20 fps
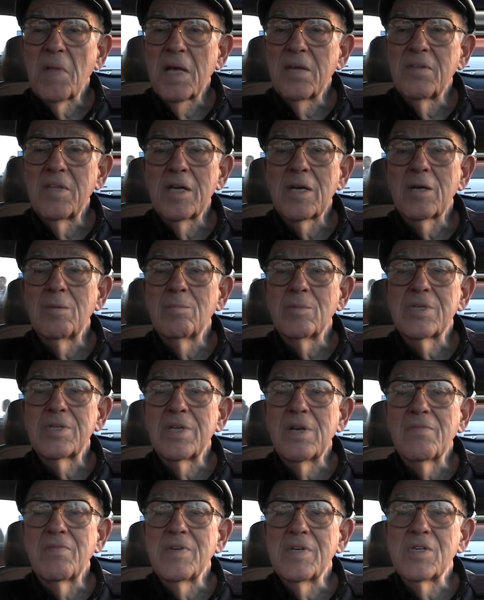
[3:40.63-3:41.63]
I think
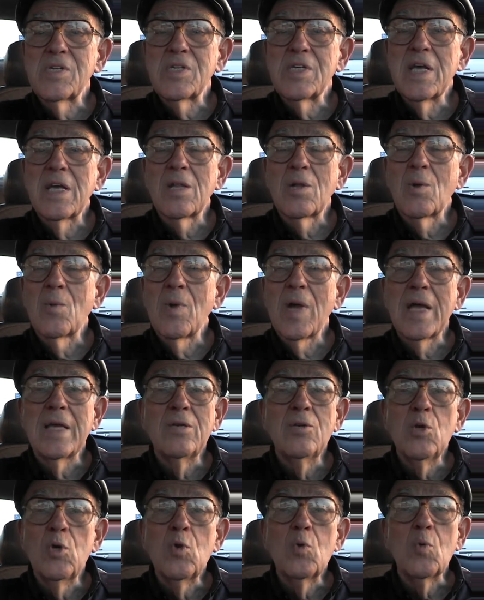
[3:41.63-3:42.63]
almost every sailor I
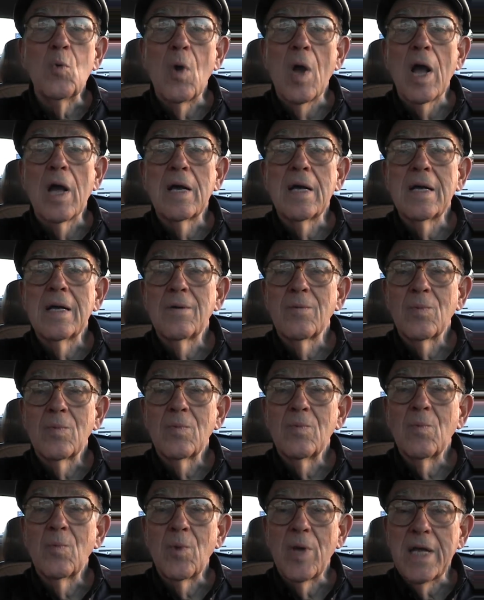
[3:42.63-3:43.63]
knew
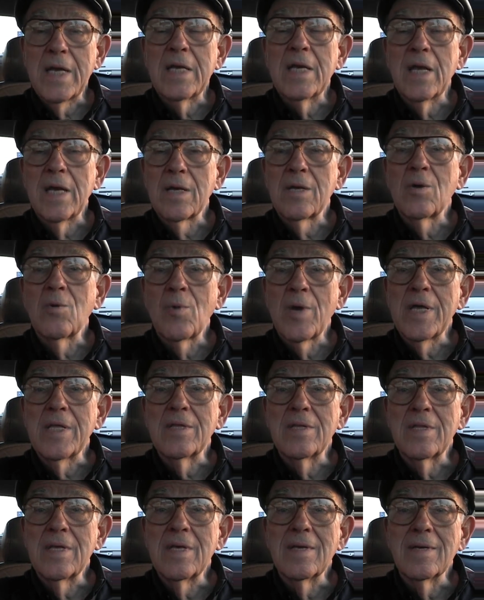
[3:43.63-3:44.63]
read a
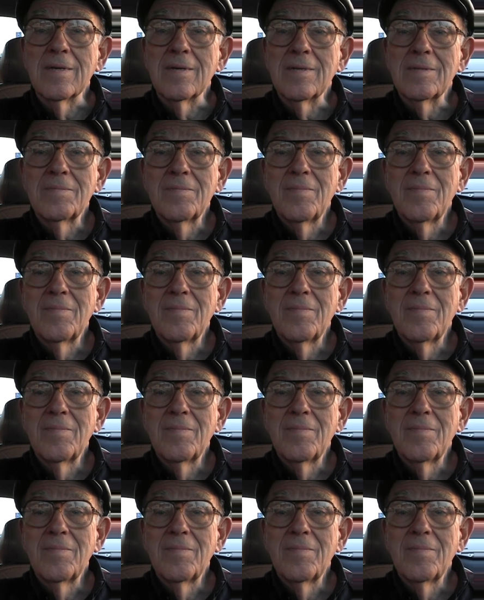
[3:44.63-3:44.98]
great deal.